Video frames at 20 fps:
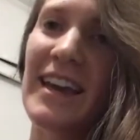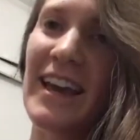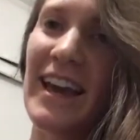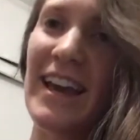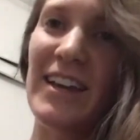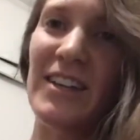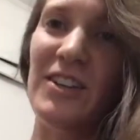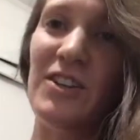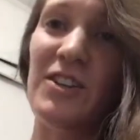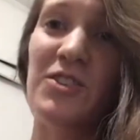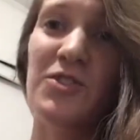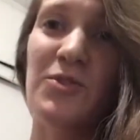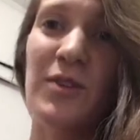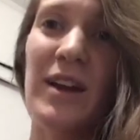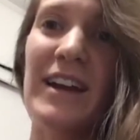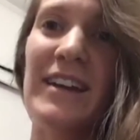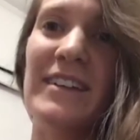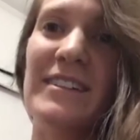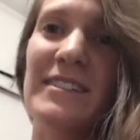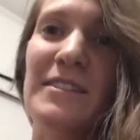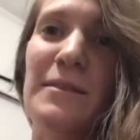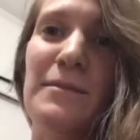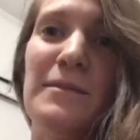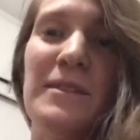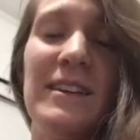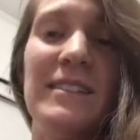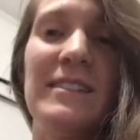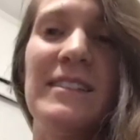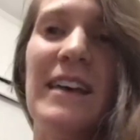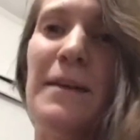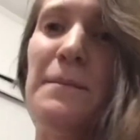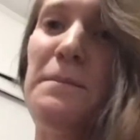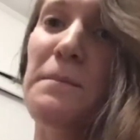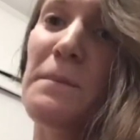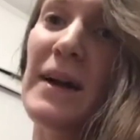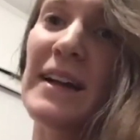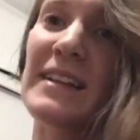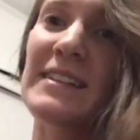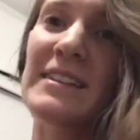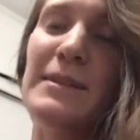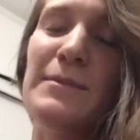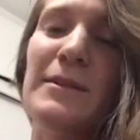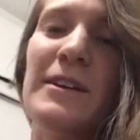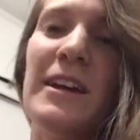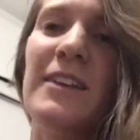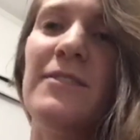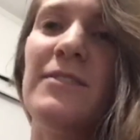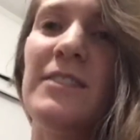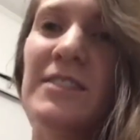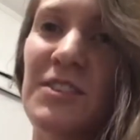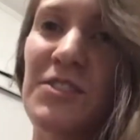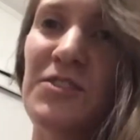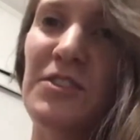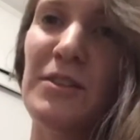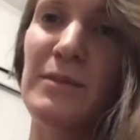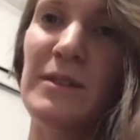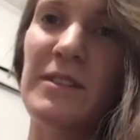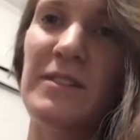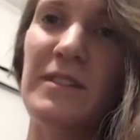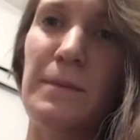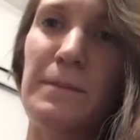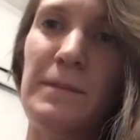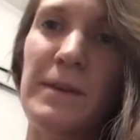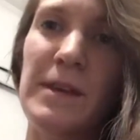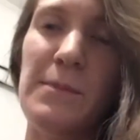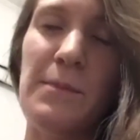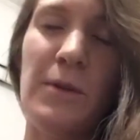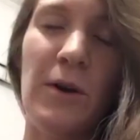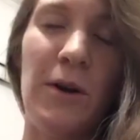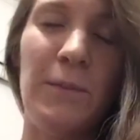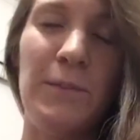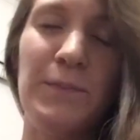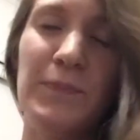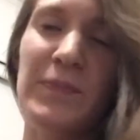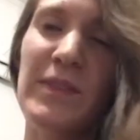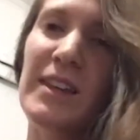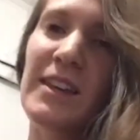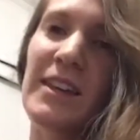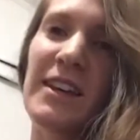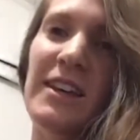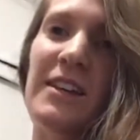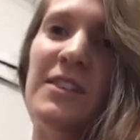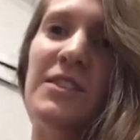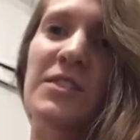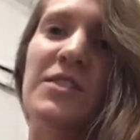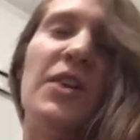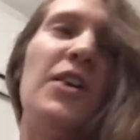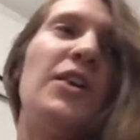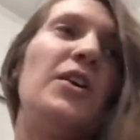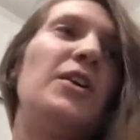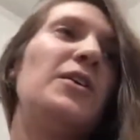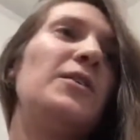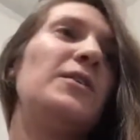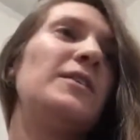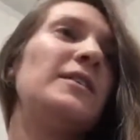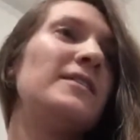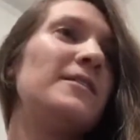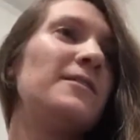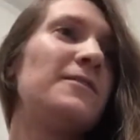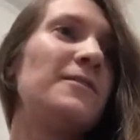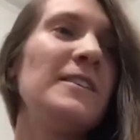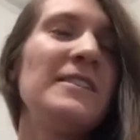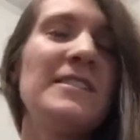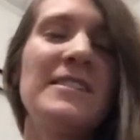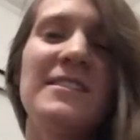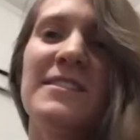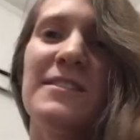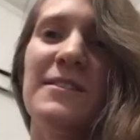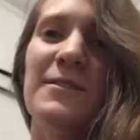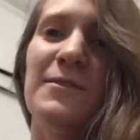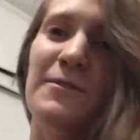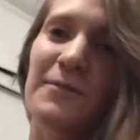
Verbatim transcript: and trying some things that might seem kind of extreme to some people. So first